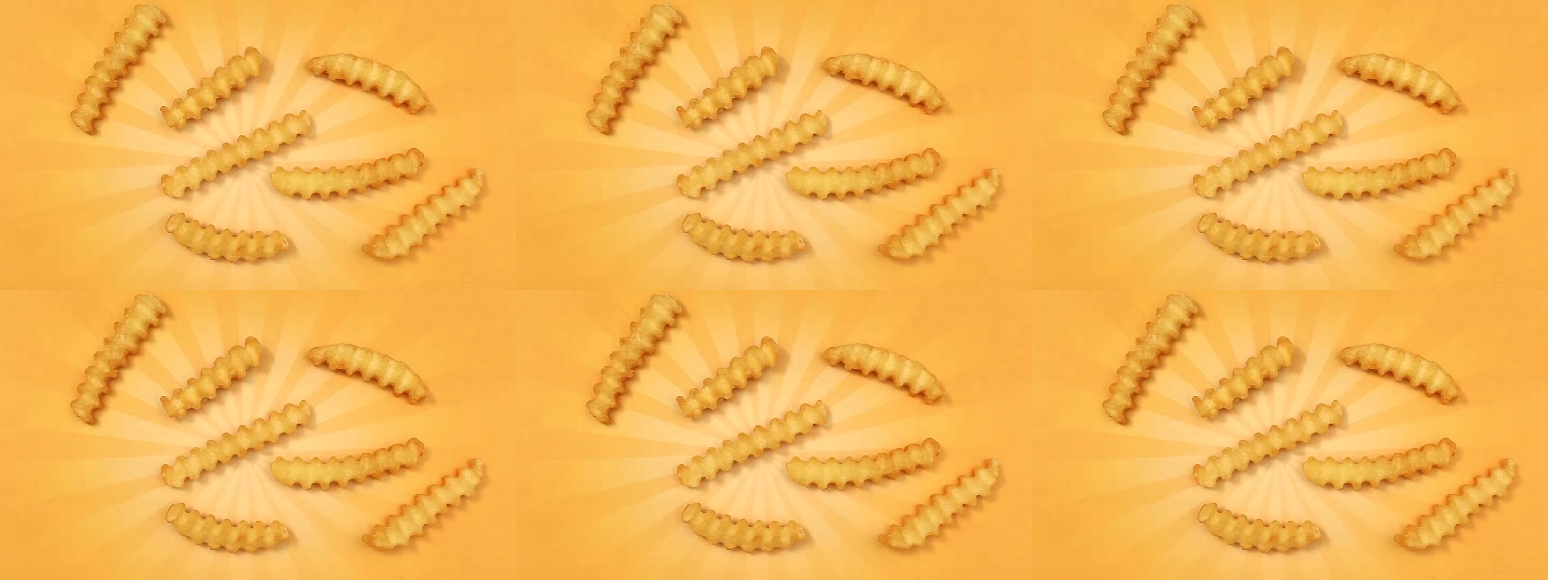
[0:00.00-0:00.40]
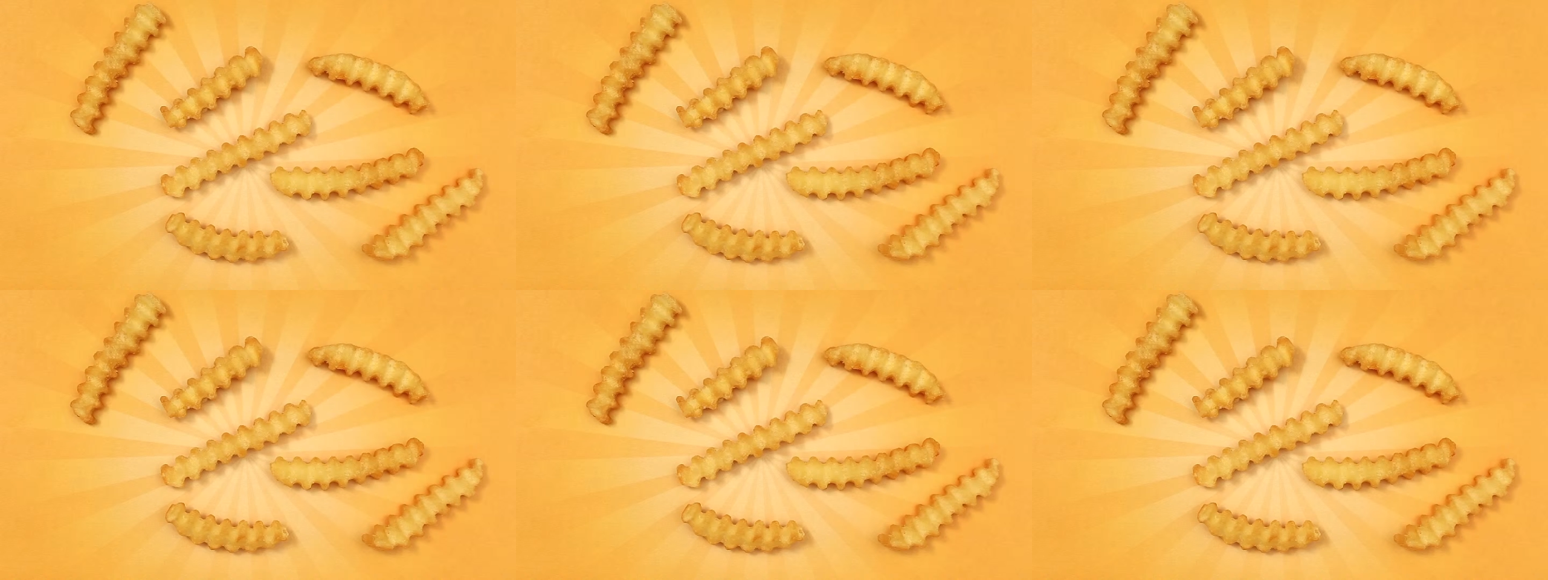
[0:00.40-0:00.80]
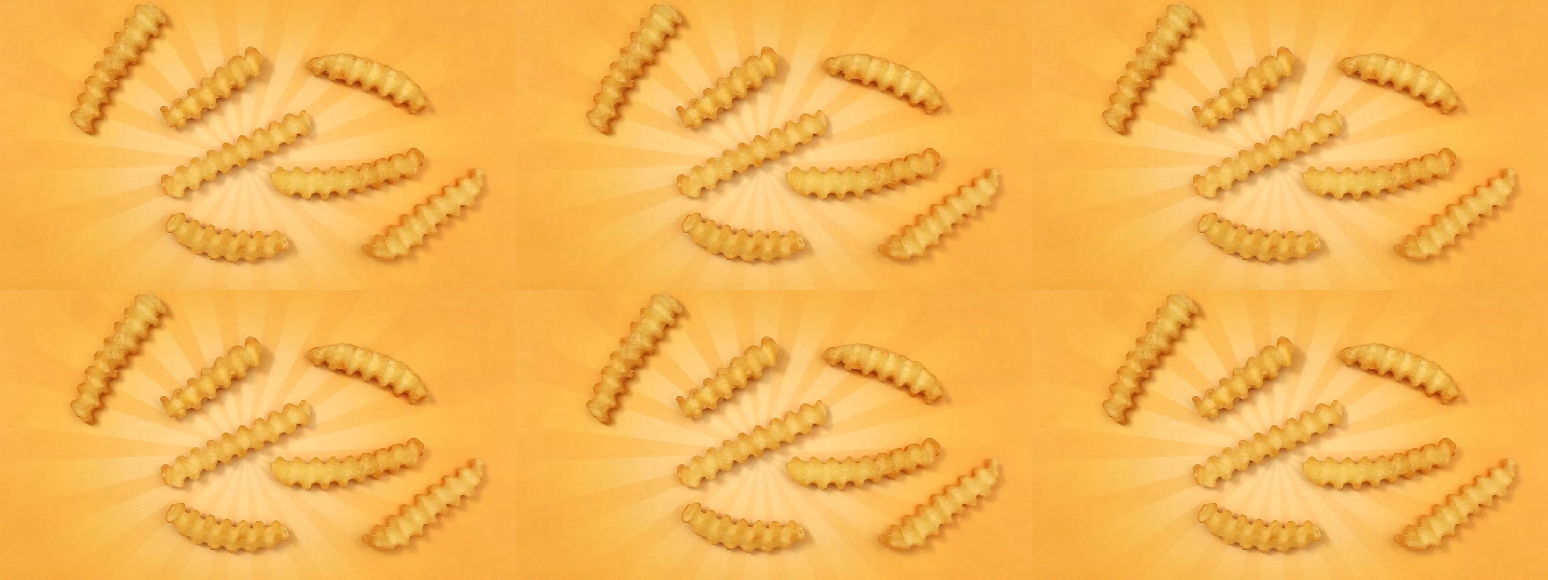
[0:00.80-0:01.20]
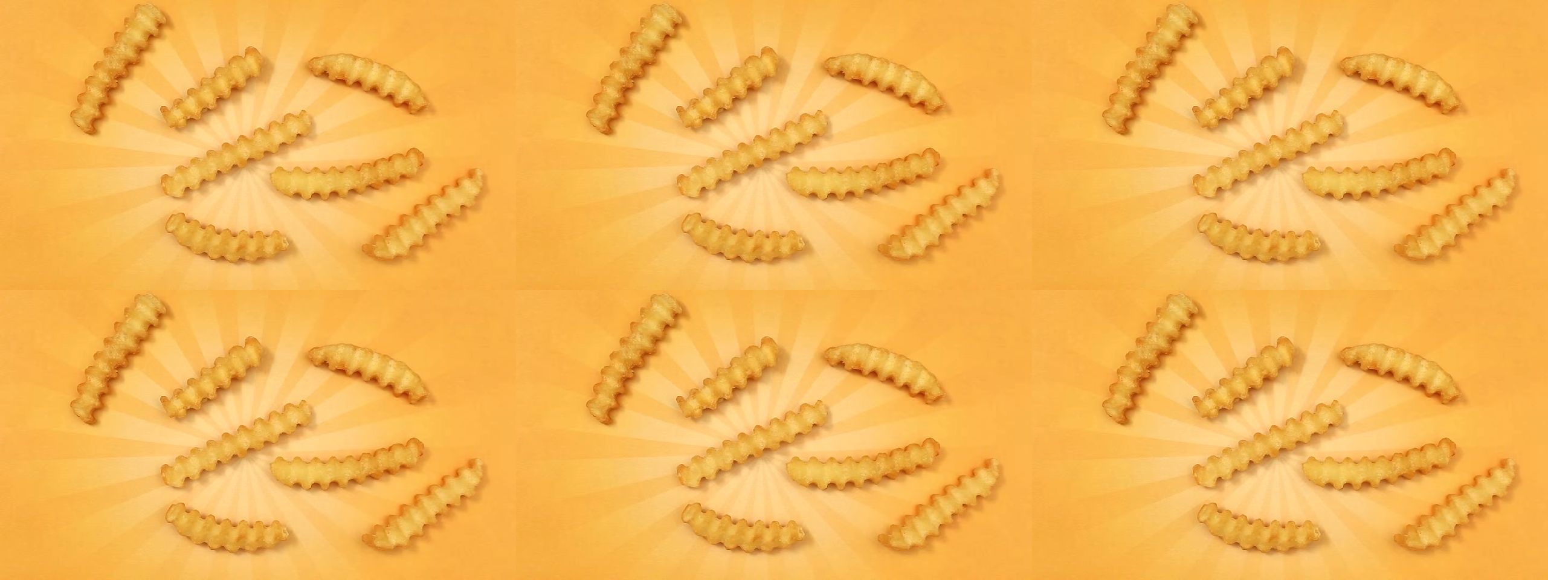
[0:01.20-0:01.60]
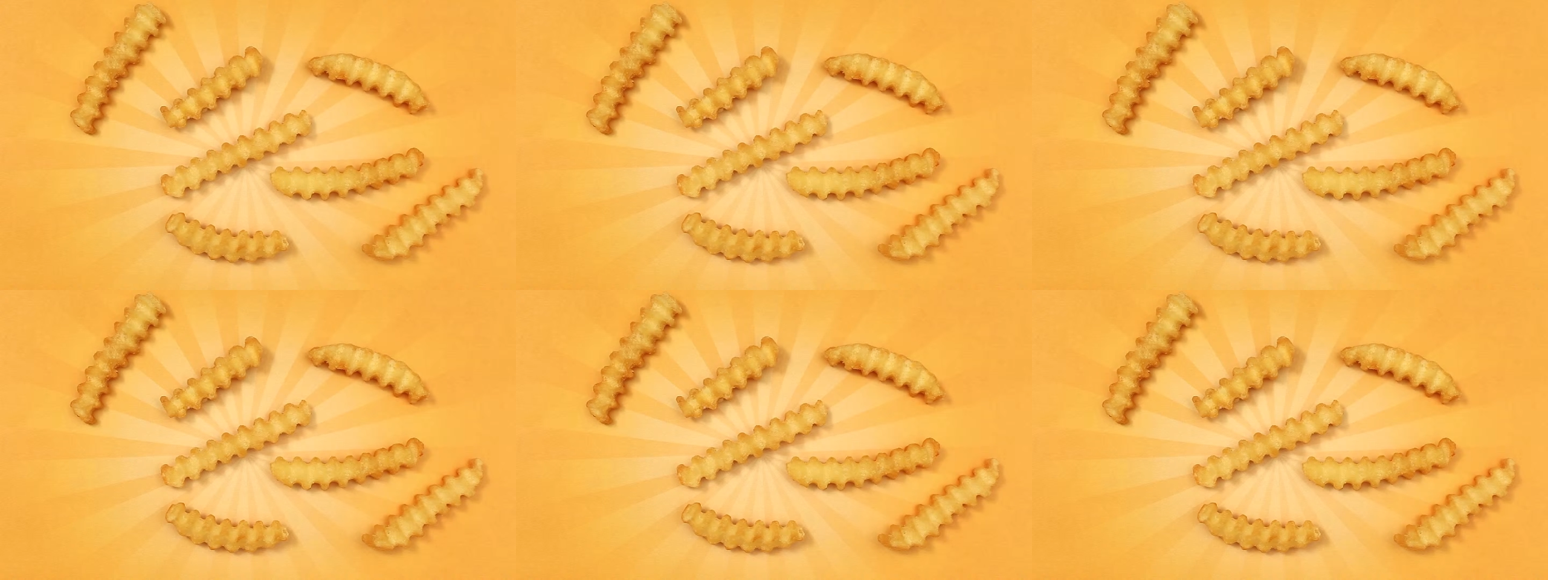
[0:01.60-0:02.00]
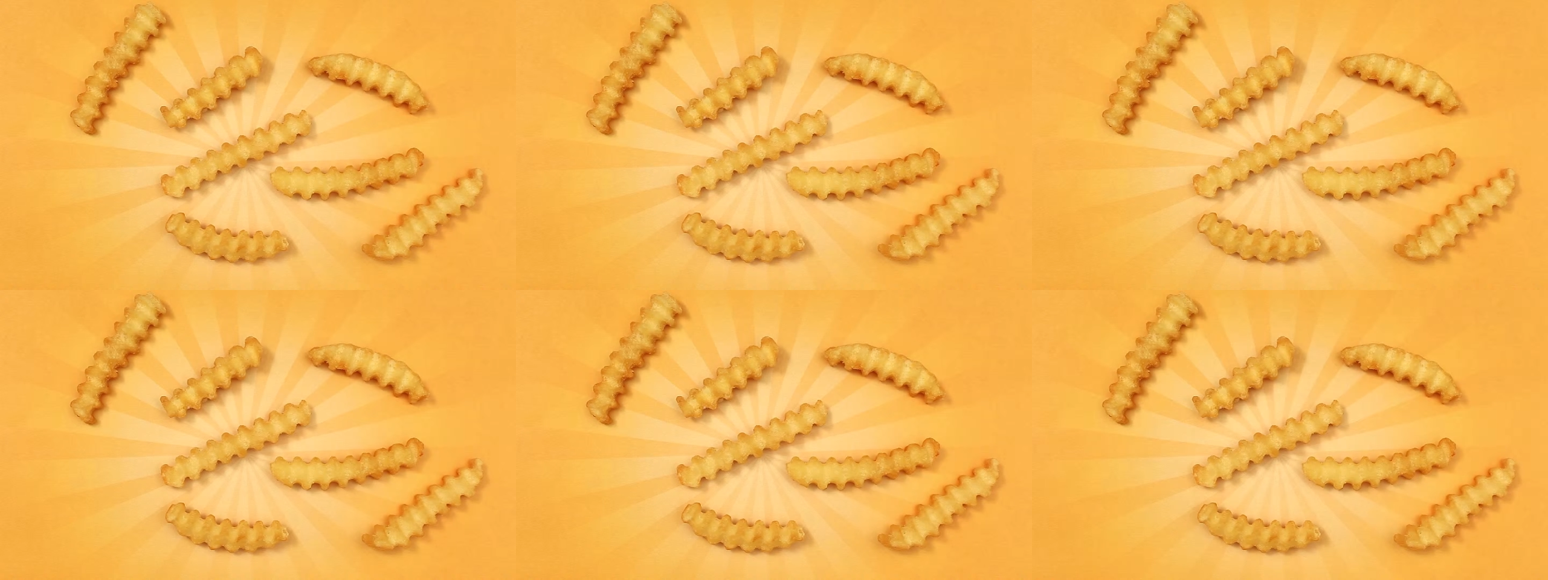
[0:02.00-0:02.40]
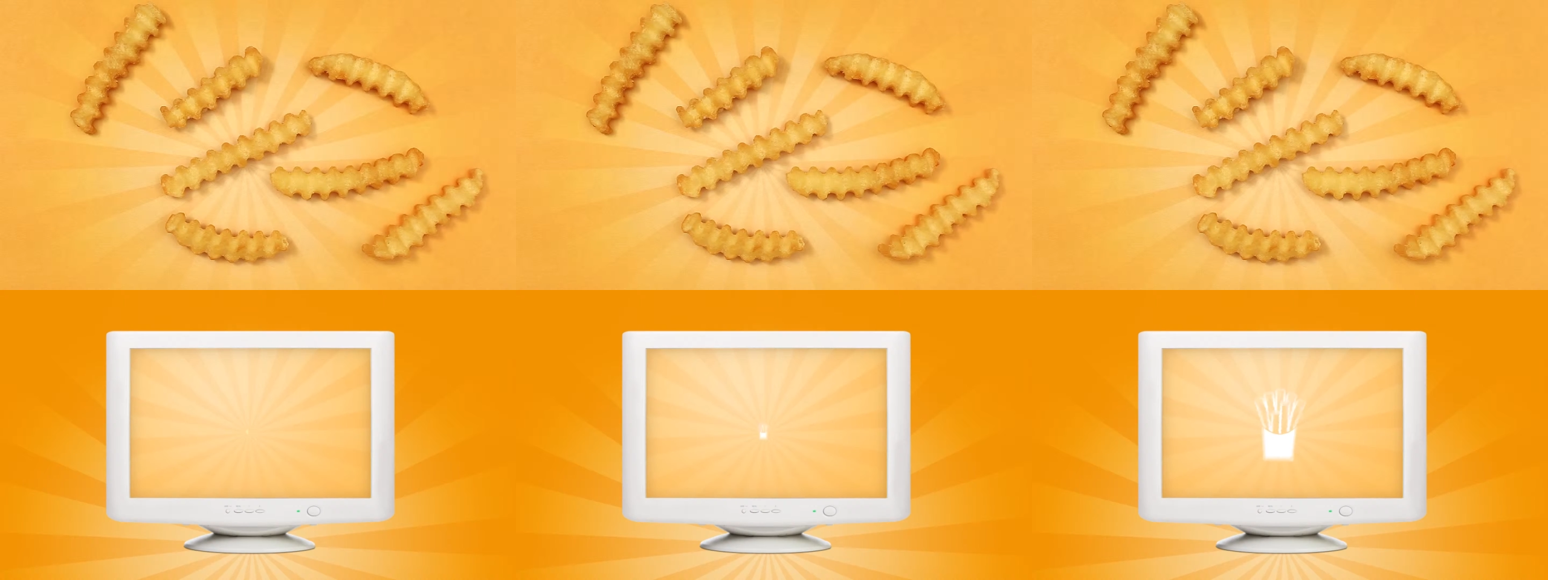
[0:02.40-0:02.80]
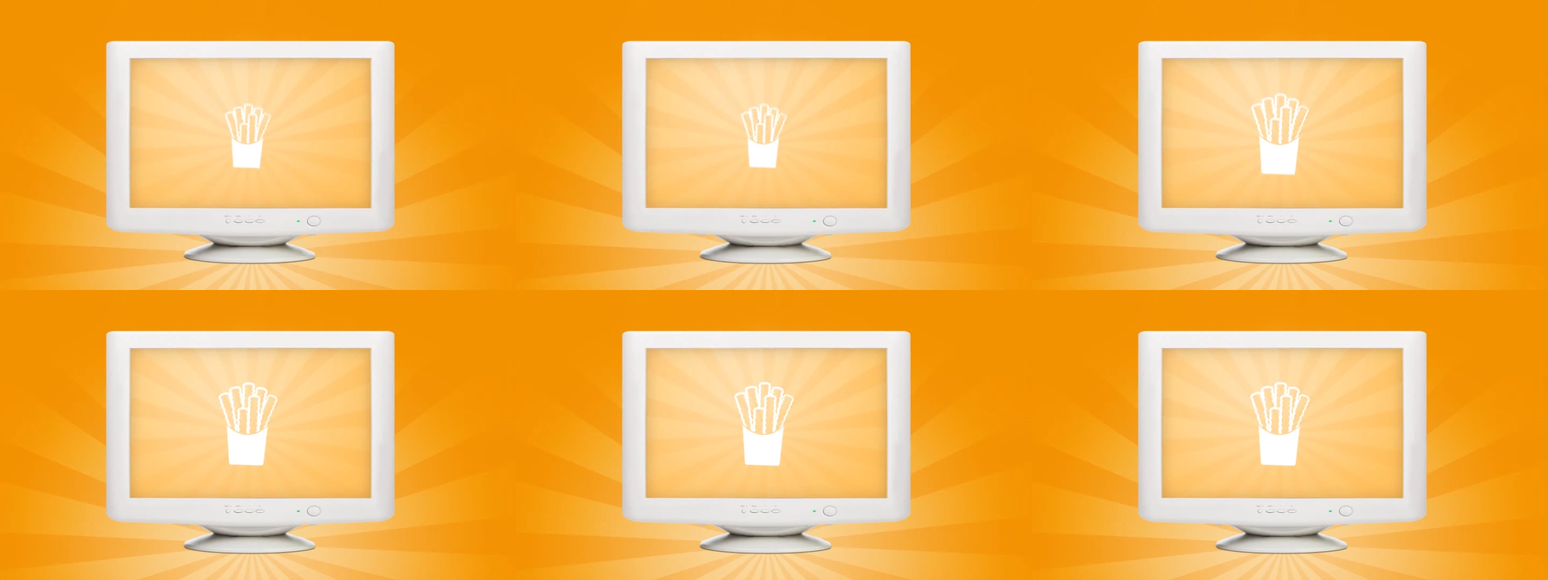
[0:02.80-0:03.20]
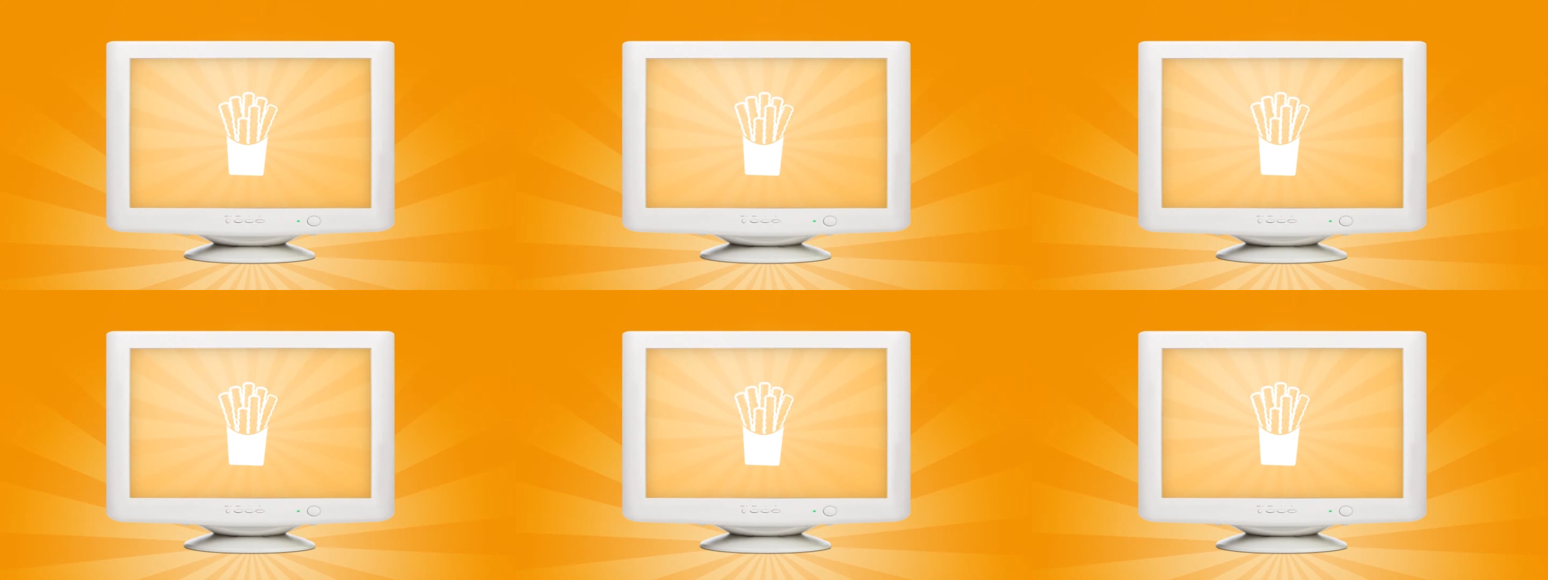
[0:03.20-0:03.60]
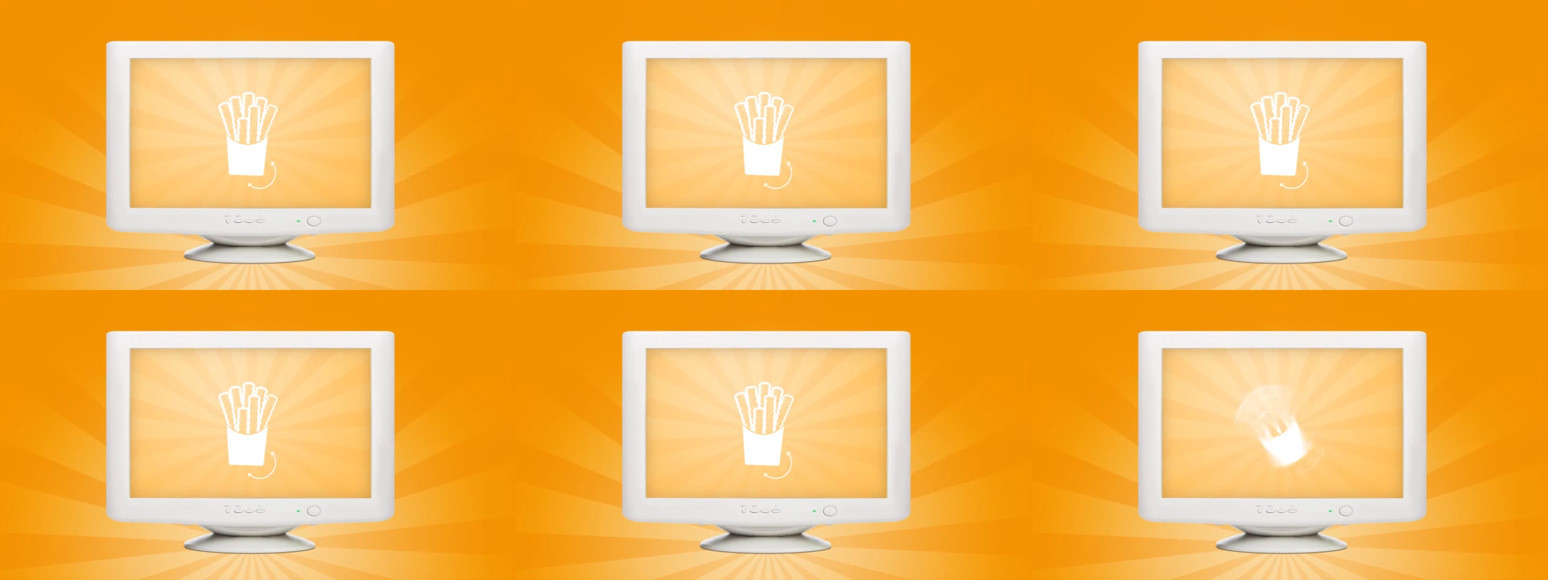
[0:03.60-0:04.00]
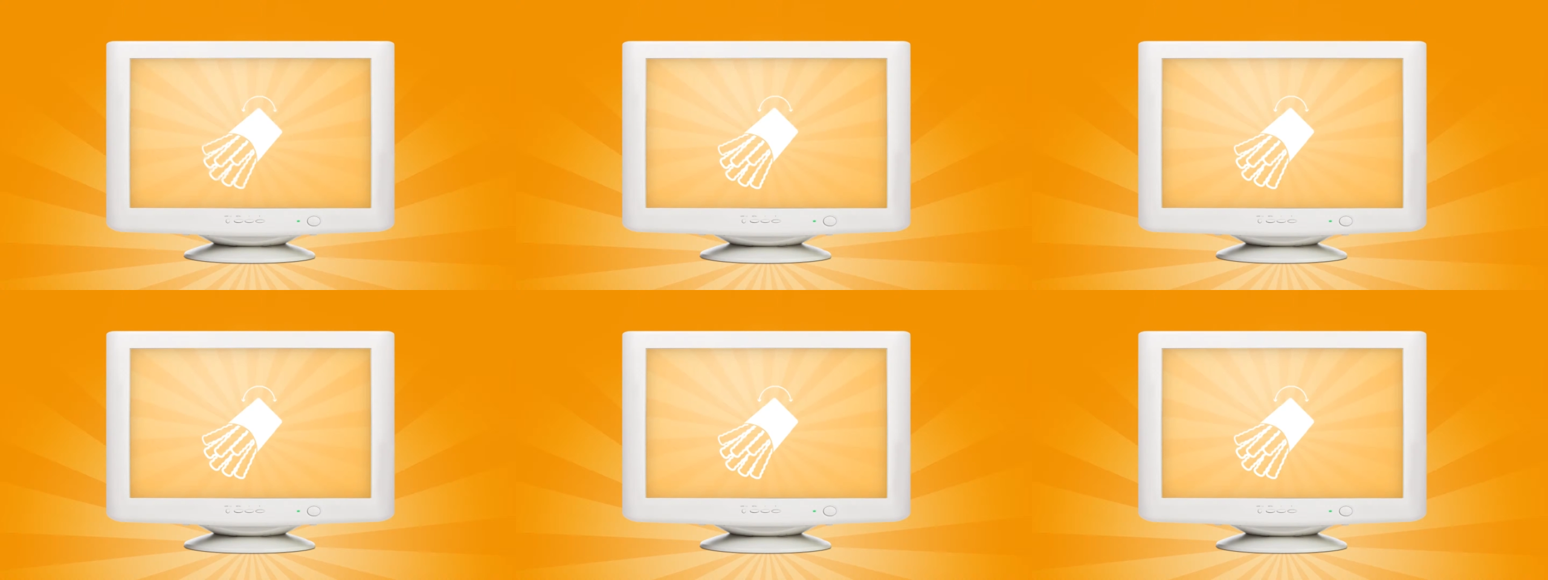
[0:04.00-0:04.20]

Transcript: (no speaker visible)